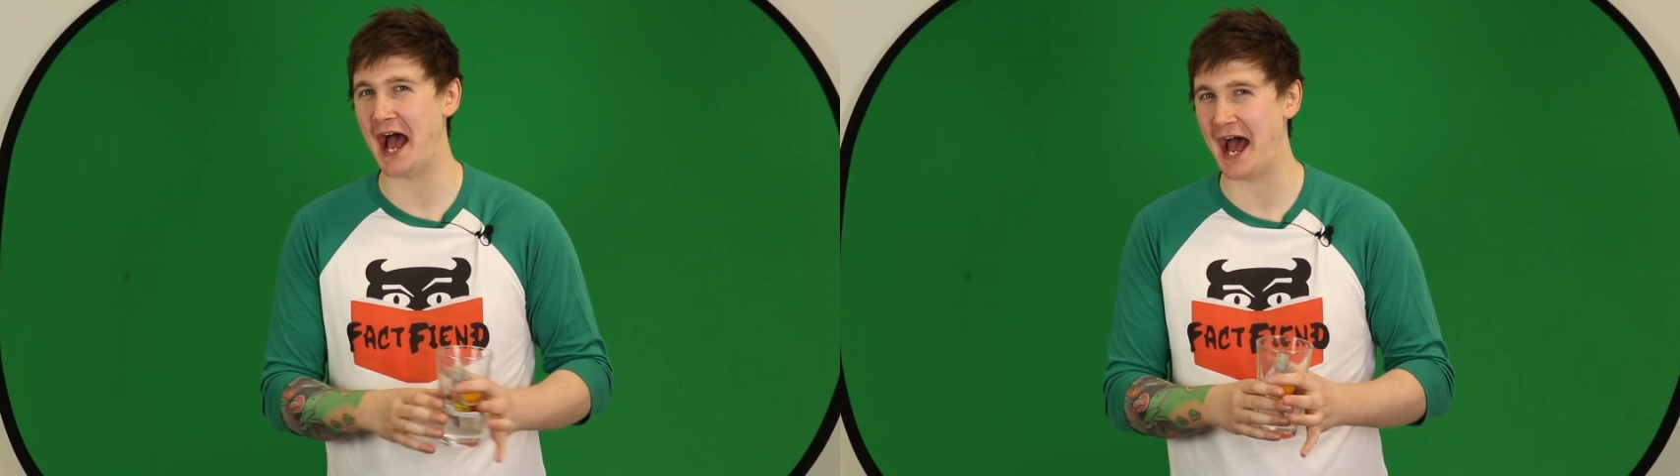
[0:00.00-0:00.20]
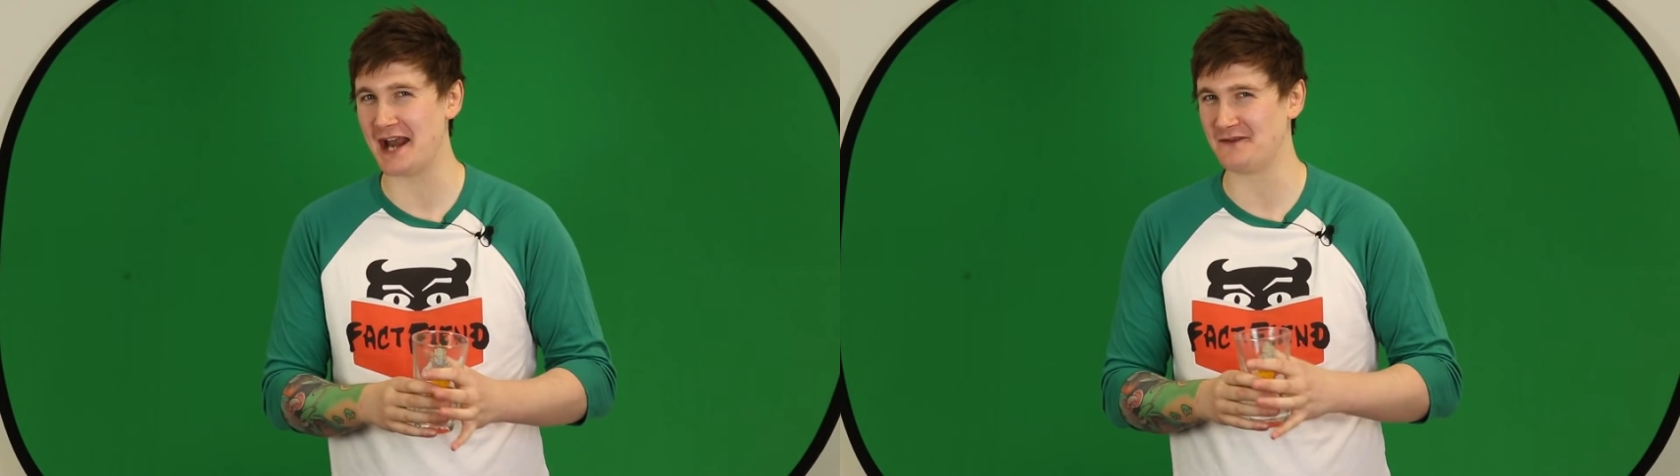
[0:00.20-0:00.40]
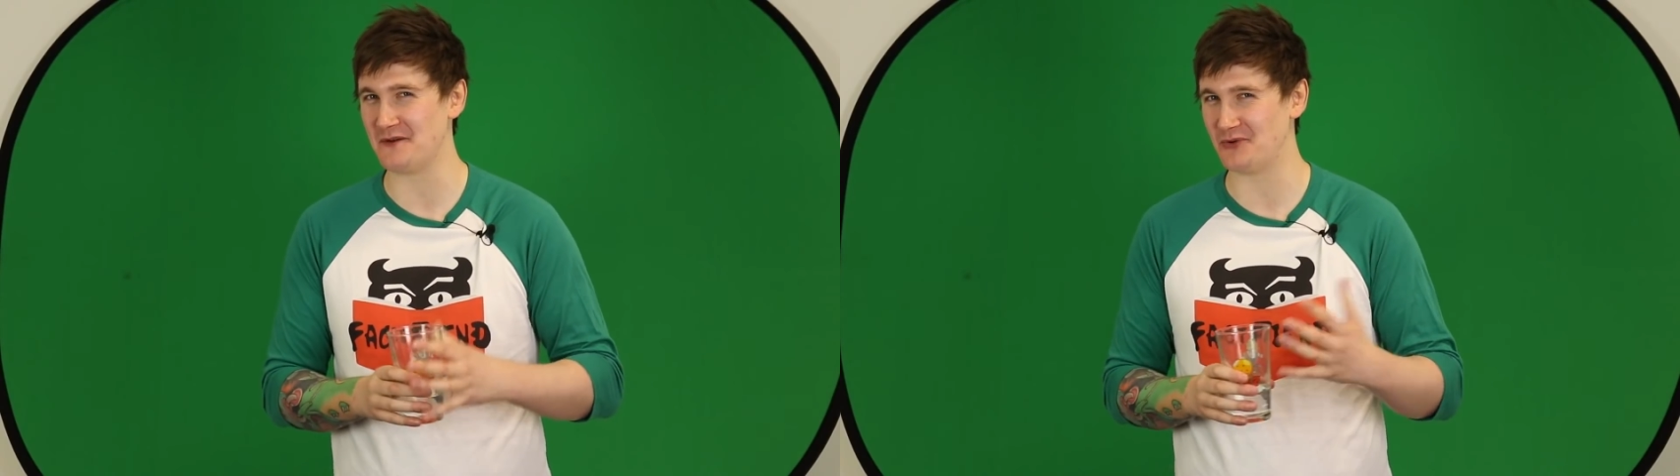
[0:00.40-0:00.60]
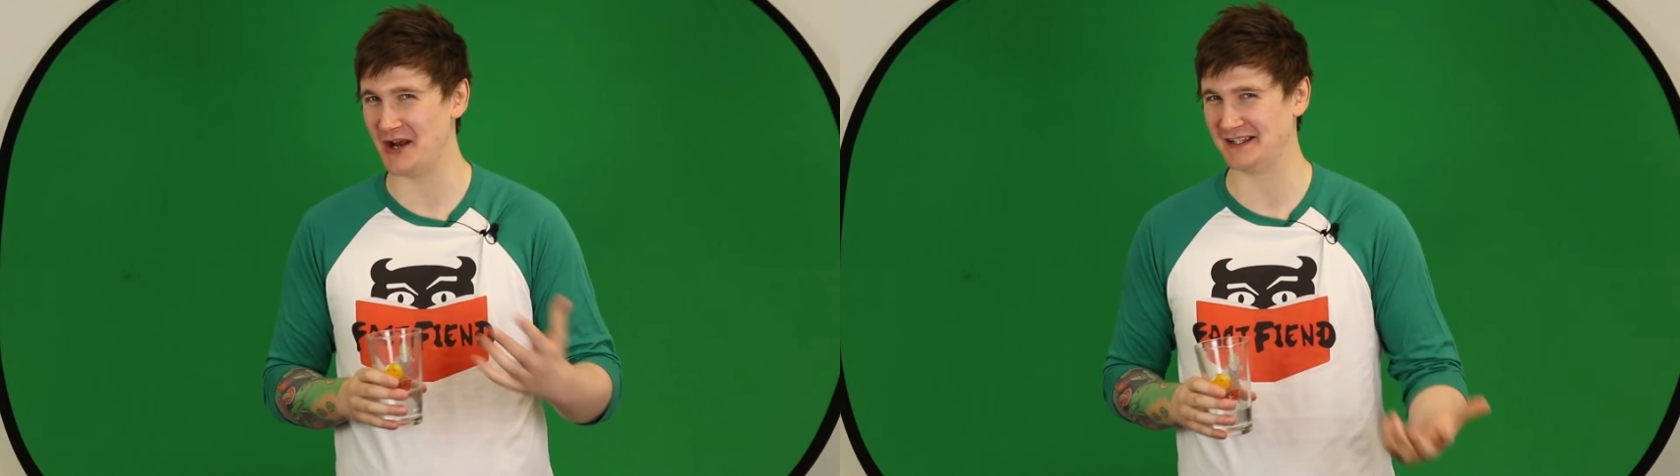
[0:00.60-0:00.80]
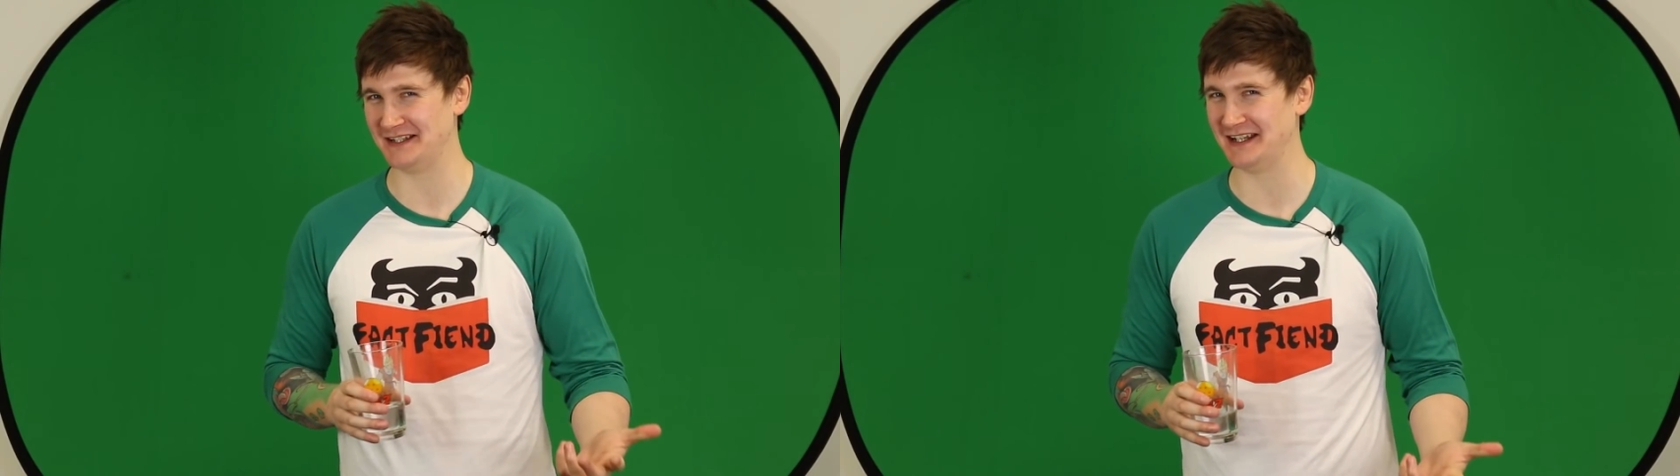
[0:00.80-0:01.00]
had the
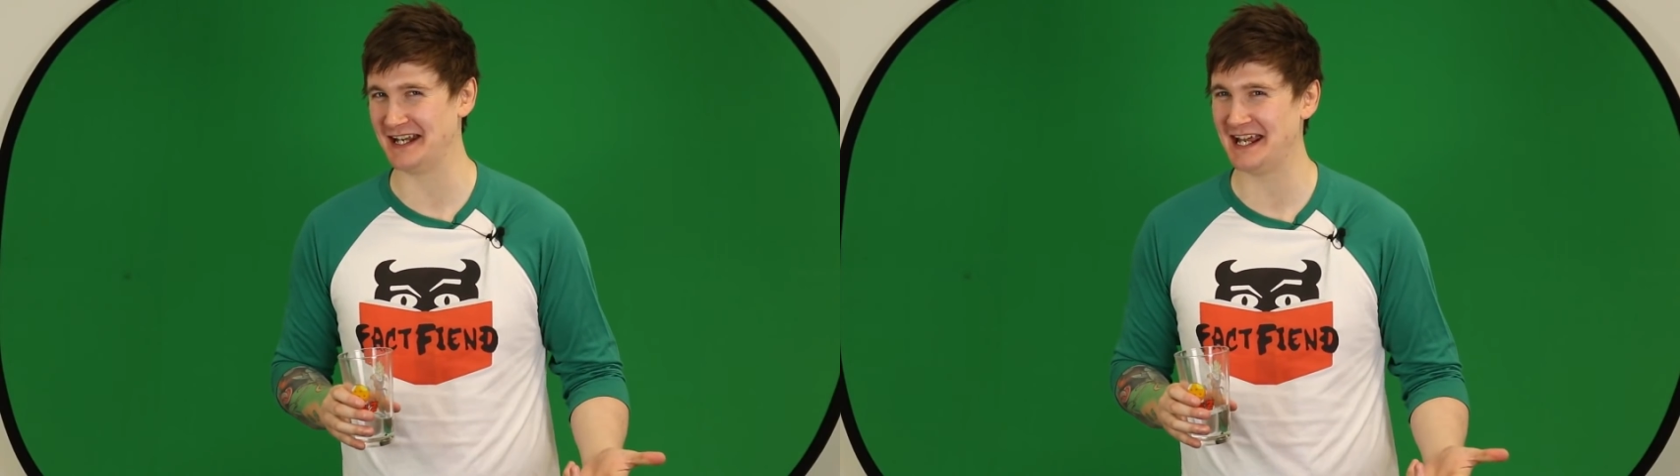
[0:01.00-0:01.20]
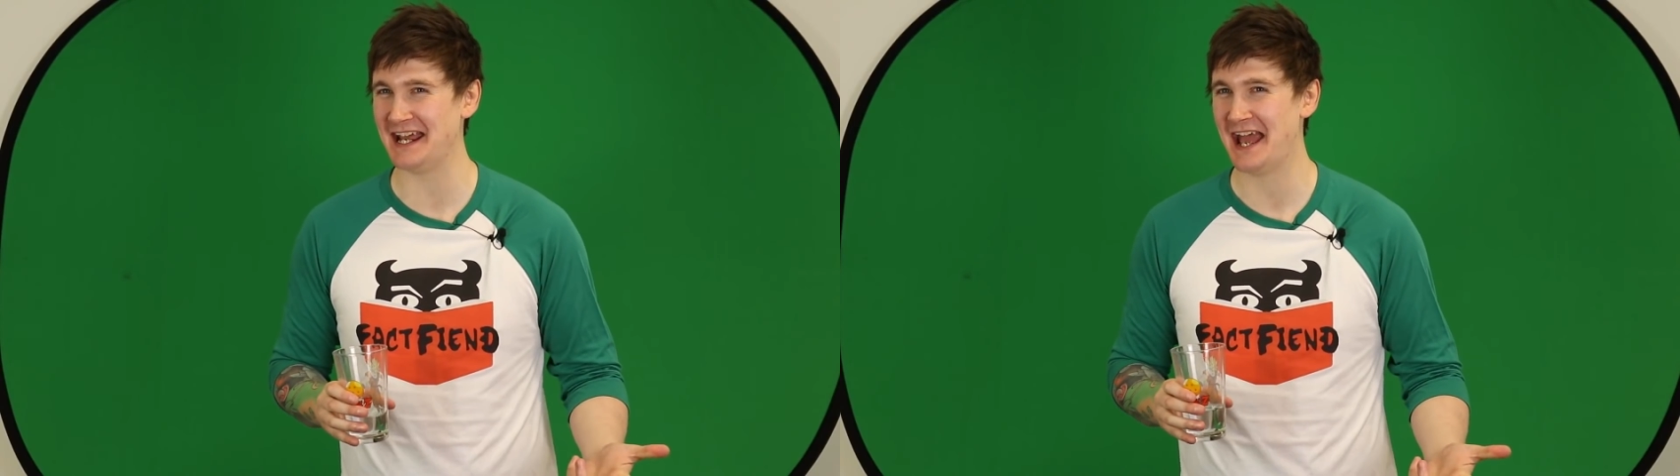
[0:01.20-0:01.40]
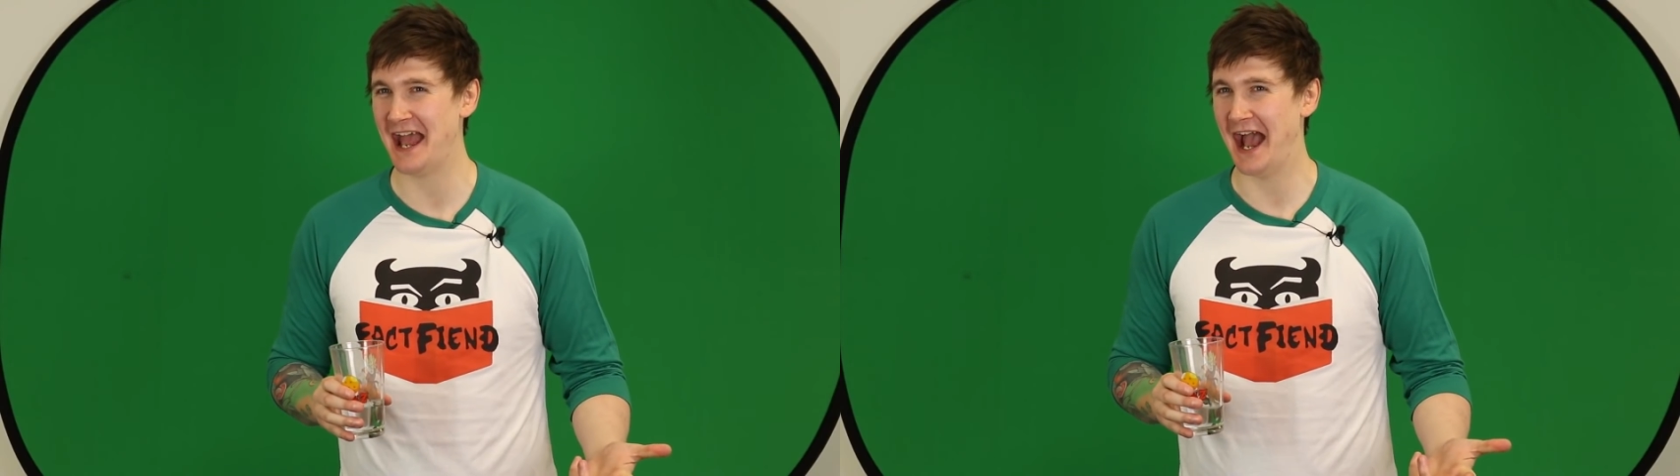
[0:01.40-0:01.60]
president in it,